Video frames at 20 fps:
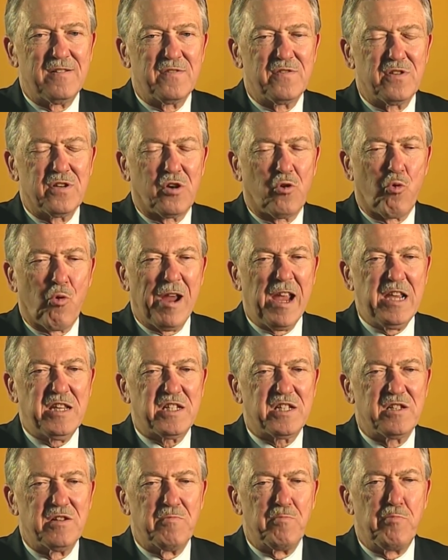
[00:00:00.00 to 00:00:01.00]
the
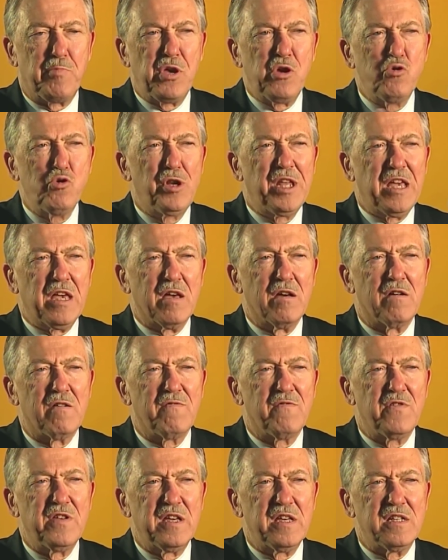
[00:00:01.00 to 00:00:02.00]
grace and beauty
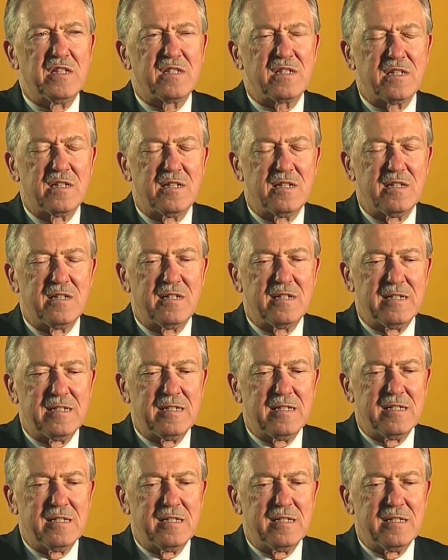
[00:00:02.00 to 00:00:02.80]
of these uh,